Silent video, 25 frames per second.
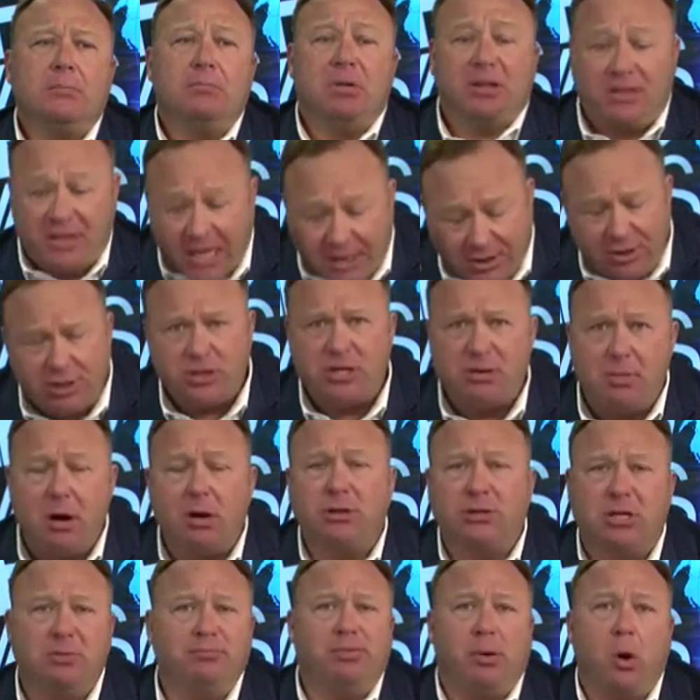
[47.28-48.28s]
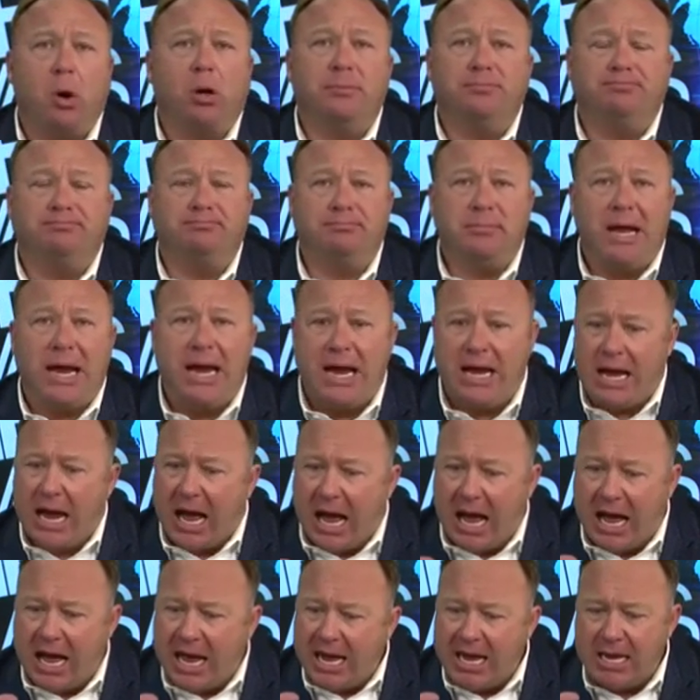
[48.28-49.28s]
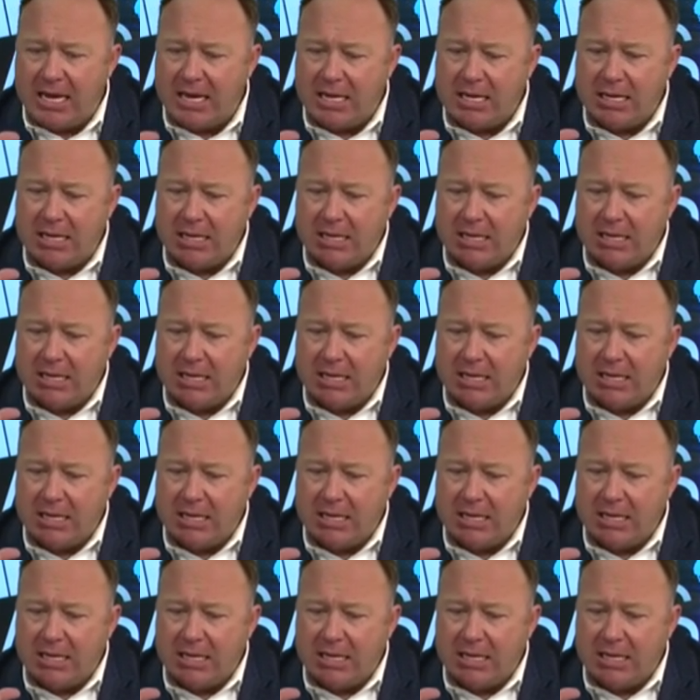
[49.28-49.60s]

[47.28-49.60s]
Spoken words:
But this is the most important. And I